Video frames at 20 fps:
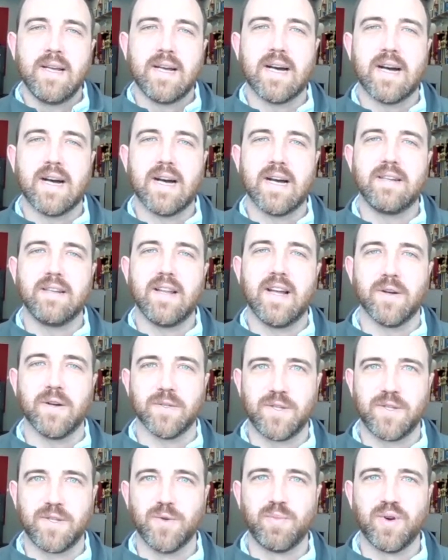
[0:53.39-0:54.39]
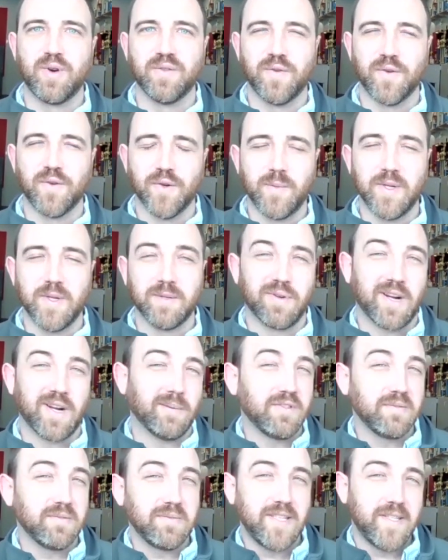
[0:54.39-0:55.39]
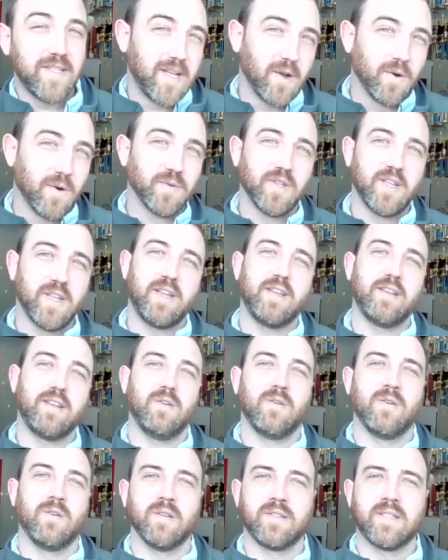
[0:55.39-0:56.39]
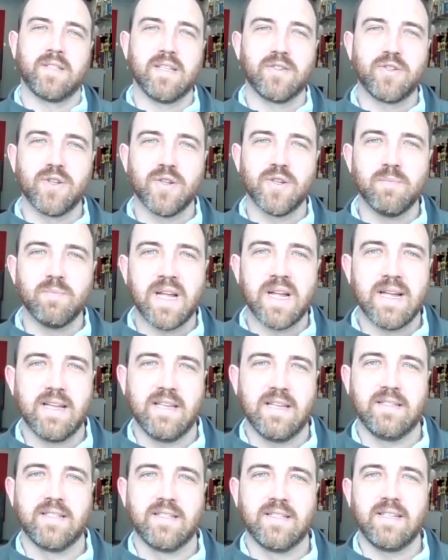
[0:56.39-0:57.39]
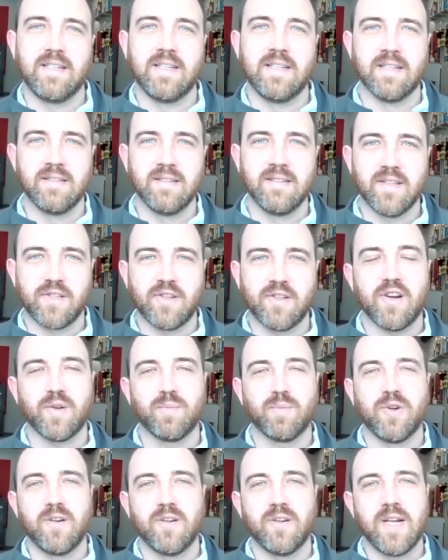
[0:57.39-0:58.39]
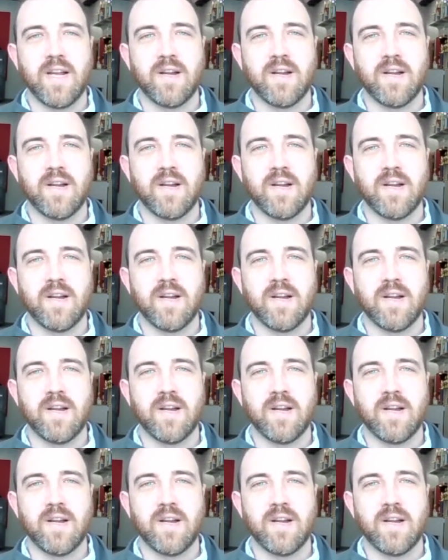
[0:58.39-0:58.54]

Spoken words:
I also perform in probably the only all-teacher band in the Sauk Prairie